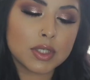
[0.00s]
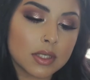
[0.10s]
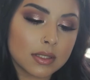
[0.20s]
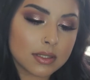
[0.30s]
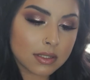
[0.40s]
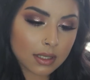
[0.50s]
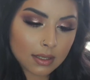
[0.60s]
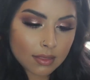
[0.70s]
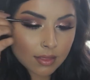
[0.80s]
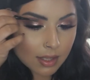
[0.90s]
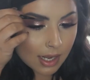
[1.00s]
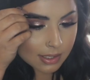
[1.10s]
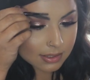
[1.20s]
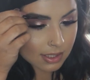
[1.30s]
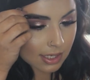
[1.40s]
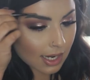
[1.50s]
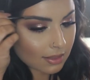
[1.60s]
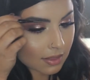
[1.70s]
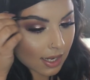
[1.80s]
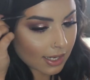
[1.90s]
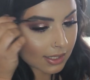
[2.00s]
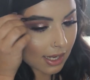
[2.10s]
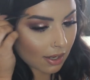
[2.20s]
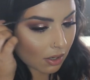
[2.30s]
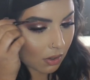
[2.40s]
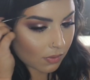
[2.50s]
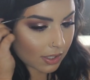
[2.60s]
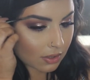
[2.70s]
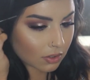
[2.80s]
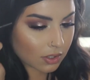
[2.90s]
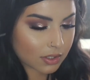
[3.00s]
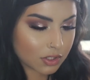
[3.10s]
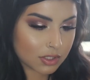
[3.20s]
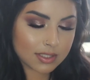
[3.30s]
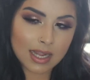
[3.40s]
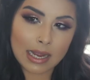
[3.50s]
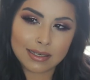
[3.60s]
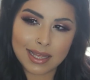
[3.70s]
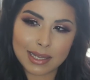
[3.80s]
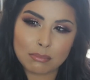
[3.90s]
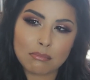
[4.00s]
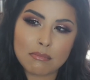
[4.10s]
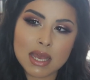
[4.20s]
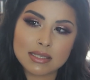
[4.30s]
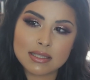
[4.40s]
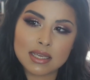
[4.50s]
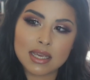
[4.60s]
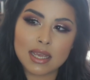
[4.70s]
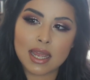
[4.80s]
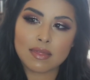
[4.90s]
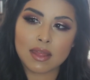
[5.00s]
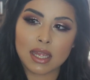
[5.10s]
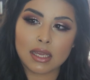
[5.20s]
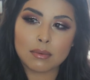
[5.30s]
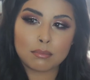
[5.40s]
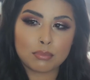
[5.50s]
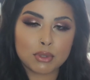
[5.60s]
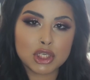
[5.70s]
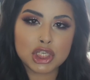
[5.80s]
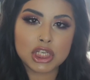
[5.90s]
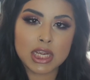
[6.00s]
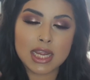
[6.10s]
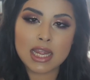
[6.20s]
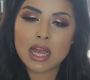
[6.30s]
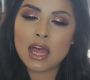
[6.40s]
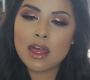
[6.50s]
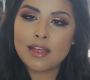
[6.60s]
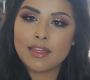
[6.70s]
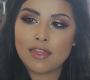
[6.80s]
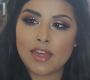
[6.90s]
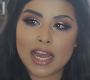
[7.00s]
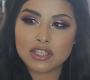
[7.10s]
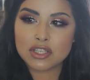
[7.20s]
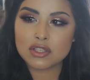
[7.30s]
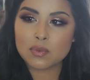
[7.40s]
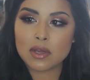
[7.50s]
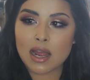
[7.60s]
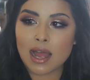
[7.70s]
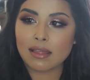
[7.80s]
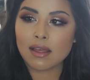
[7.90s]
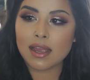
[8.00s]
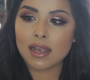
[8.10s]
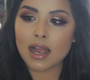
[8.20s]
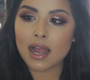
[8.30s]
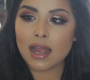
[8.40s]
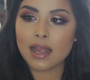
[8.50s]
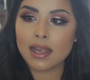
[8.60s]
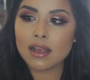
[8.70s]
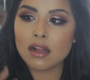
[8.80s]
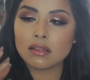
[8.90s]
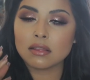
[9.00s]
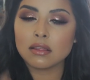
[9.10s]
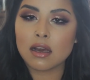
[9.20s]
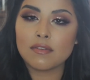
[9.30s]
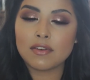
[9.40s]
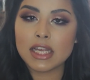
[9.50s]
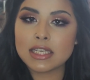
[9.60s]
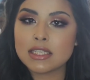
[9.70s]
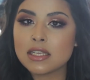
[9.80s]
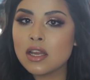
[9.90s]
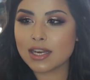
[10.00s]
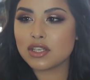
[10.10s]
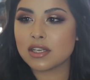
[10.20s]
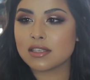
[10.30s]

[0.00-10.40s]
Just like that. And I like how it looks just kind of like messy and like bushy. That's just what I like. I love it. I